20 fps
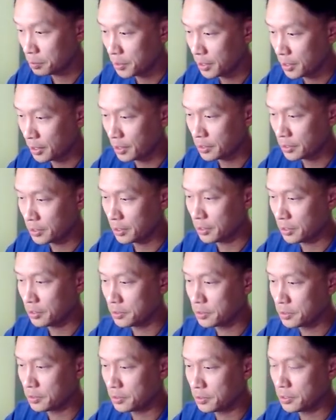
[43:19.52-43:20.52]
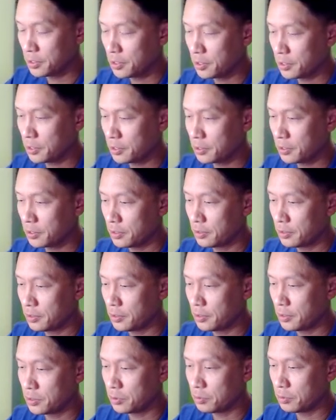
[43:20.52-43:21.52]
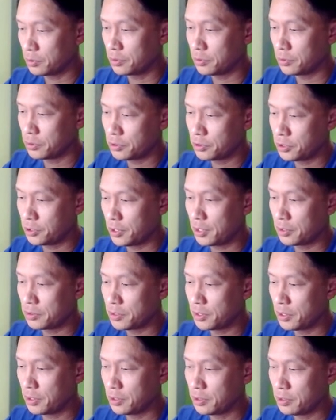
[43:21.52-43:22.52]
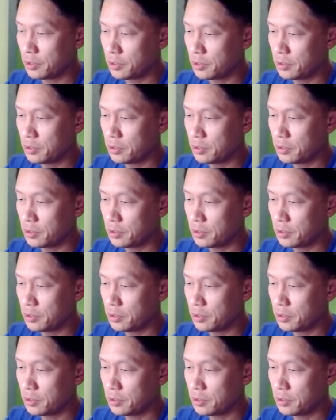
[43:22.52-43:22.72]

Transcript: API Days India? This will should now send